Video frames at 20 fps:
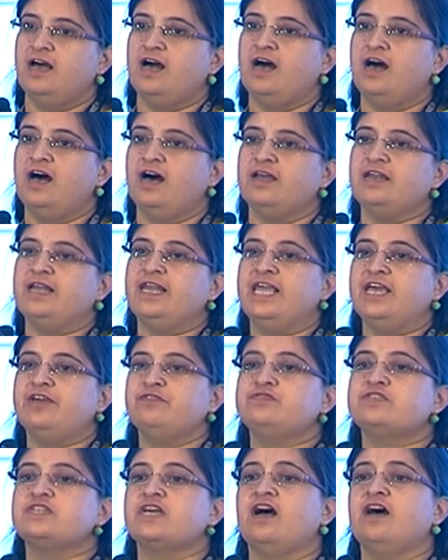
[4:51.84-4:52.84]
are
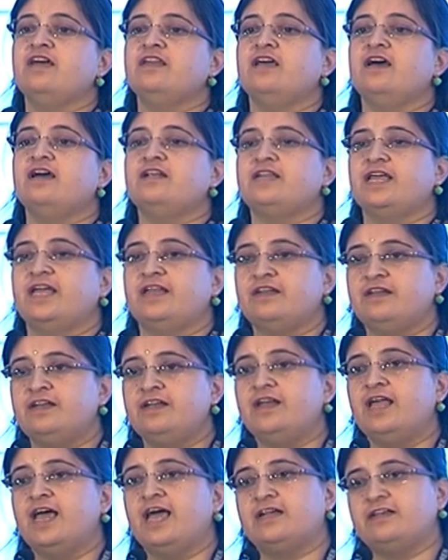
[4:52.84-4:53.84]
left
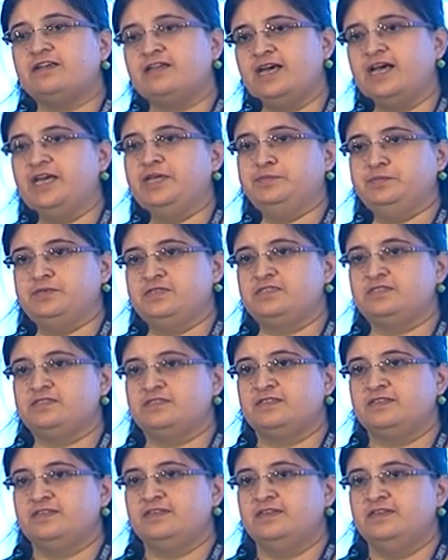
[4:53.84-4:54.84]
unattended at times,
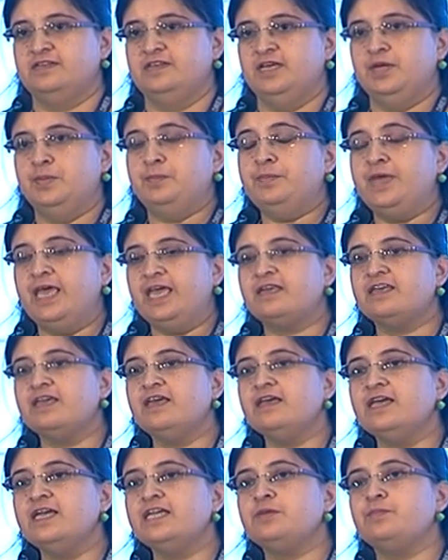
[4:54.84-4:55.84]

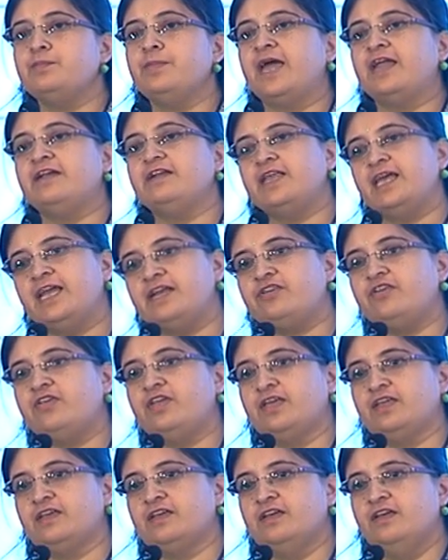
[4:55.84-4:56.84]
making it
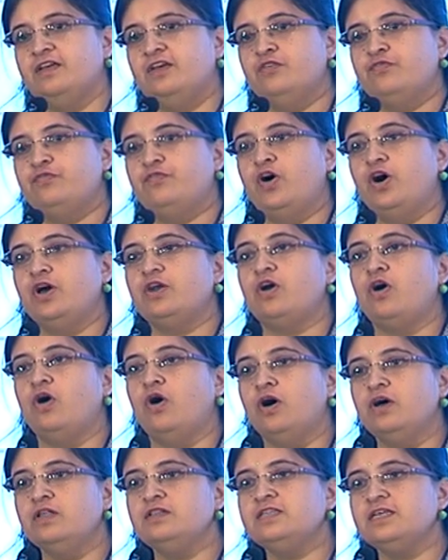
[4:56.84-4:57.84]
mandatory for
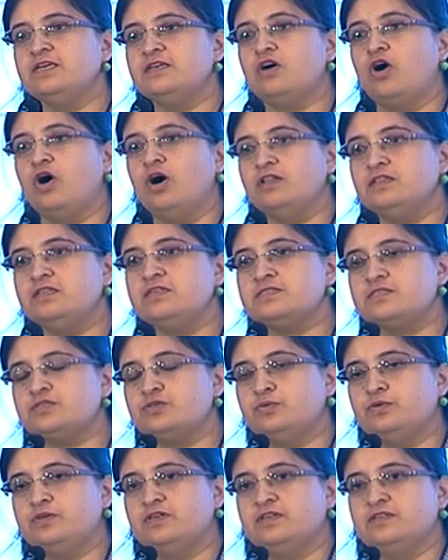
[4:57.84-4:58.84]
all the, all the
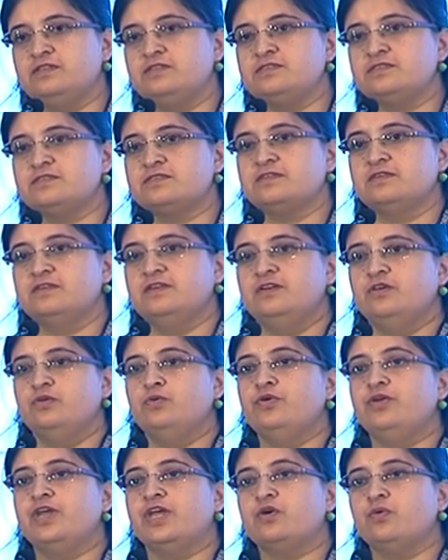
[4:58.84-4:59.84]
students
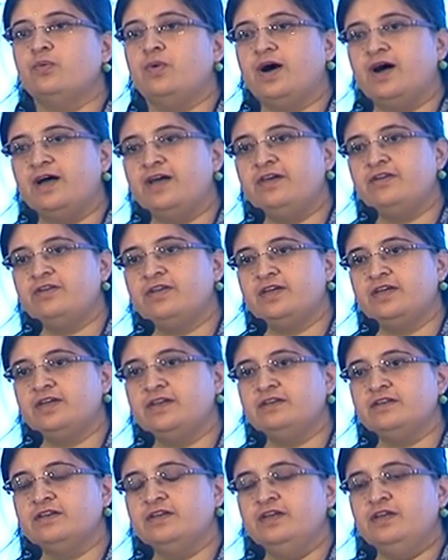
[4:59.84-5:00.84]
who require
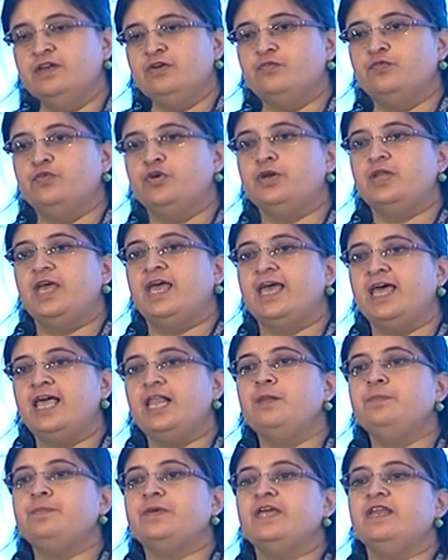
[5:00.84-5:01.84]
it would
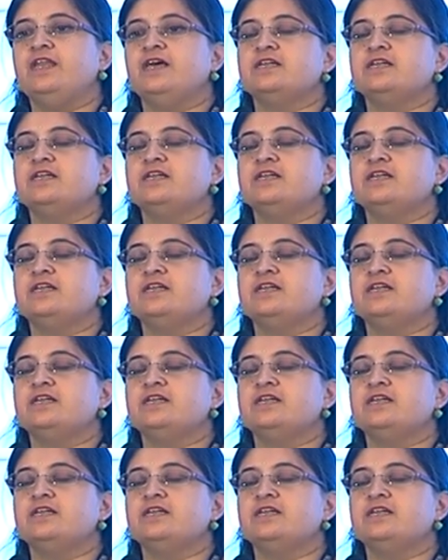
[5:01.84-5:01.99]
help in